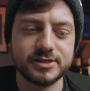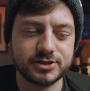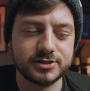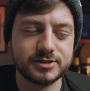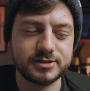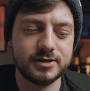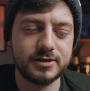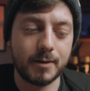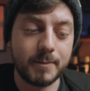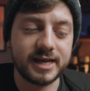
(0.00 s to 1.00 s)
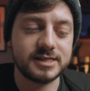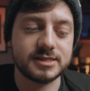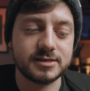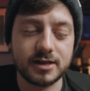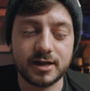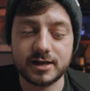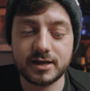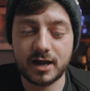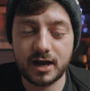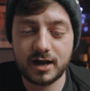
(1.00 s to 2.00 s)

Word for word: is just amazing. Like,